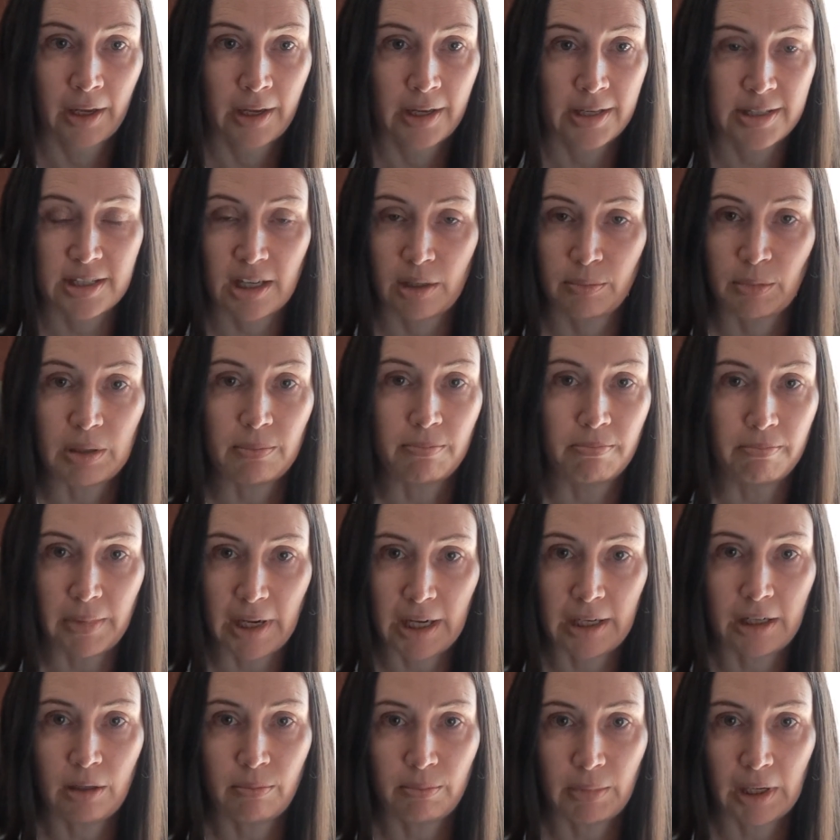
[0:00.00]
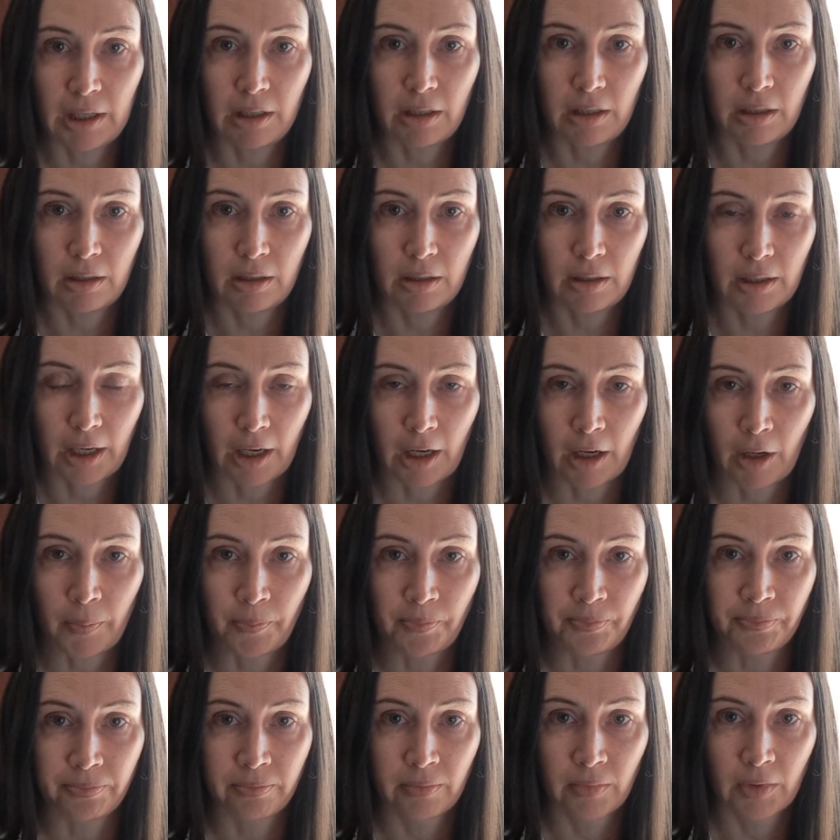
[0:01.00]
sent me many, many
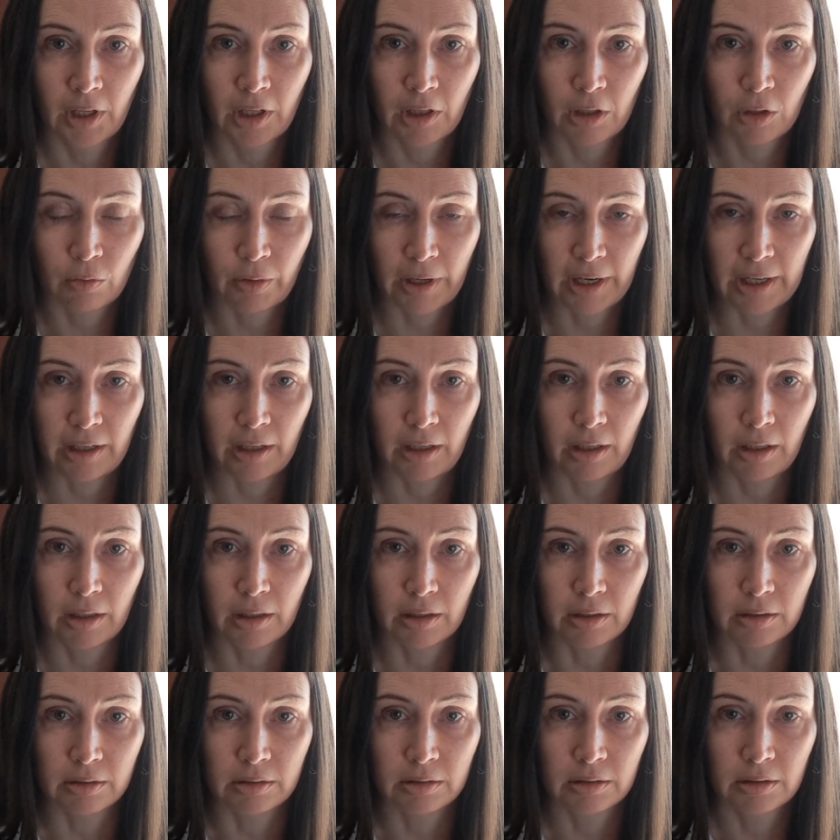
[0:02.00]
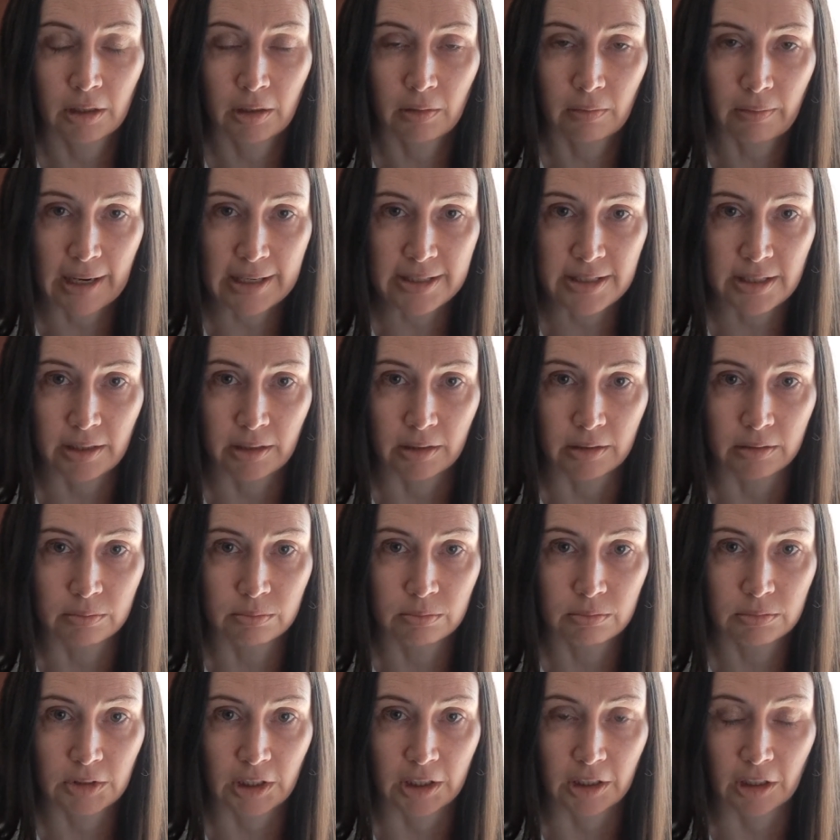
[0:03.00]
um, threatening and harassing
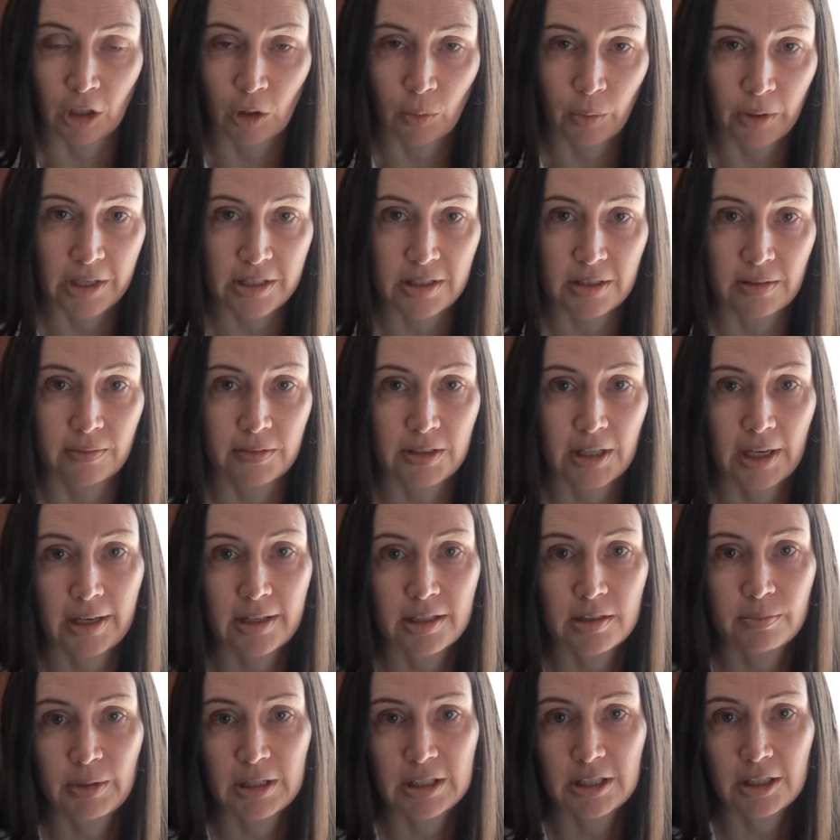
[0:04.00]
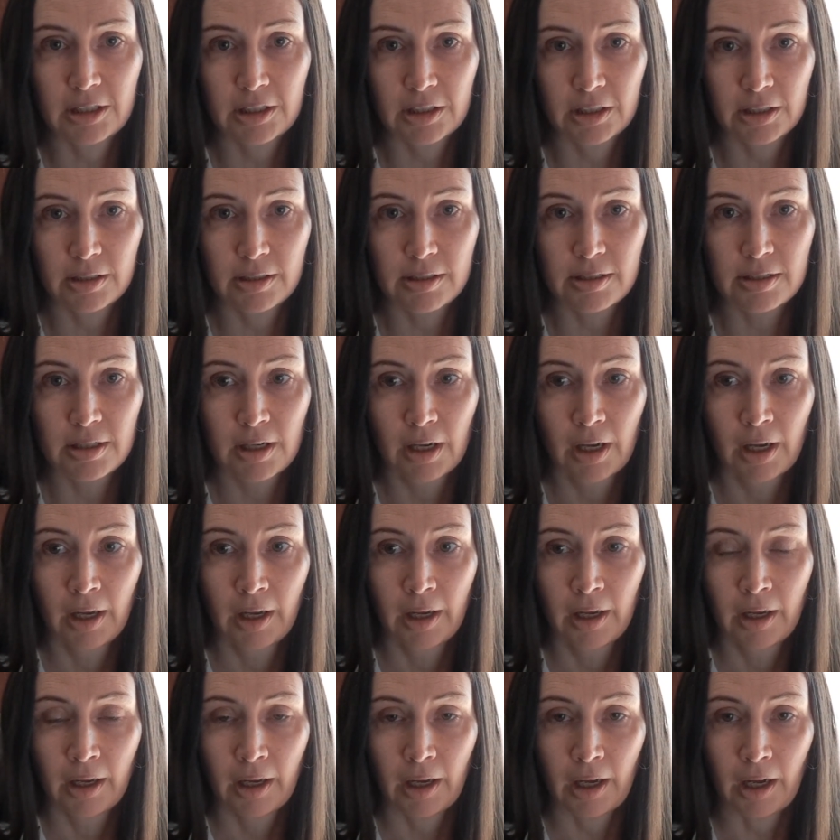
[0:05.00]
and coercive text messages
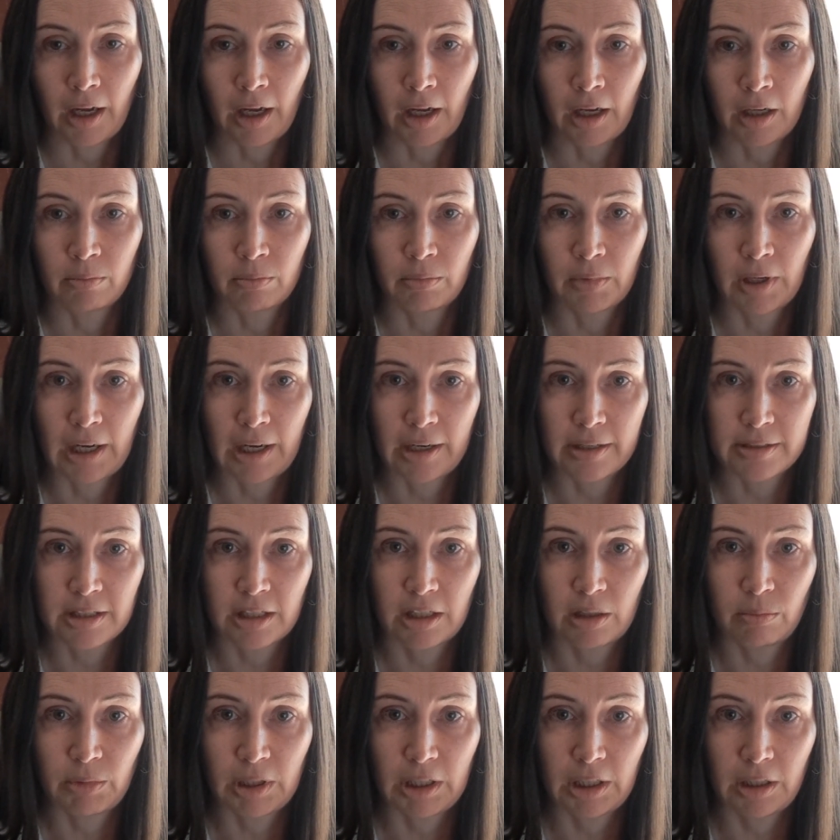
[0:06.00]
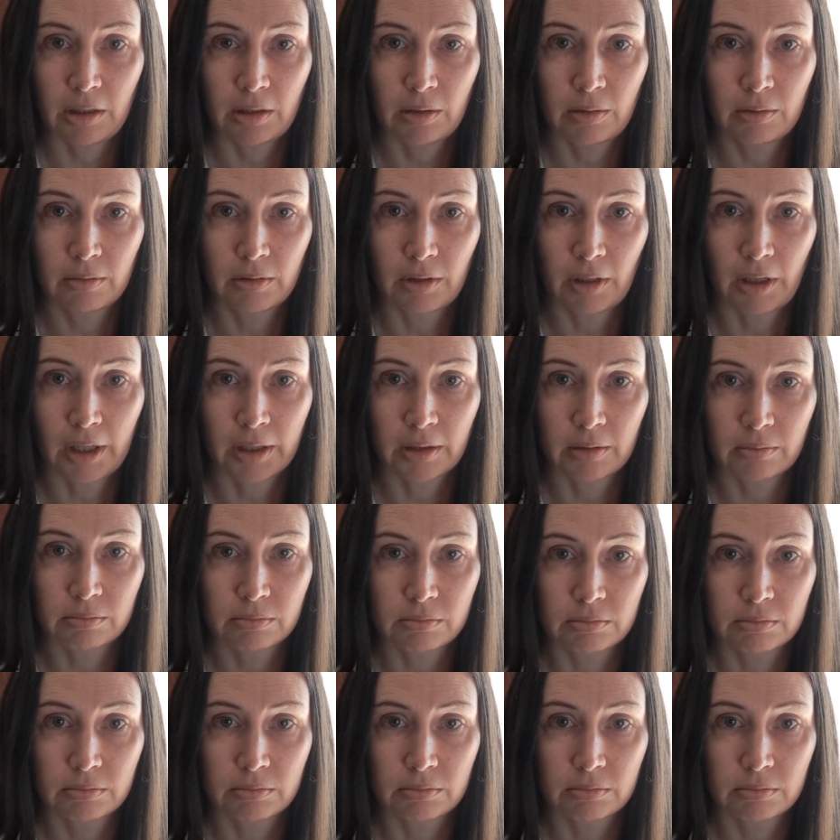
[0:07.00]
asking me like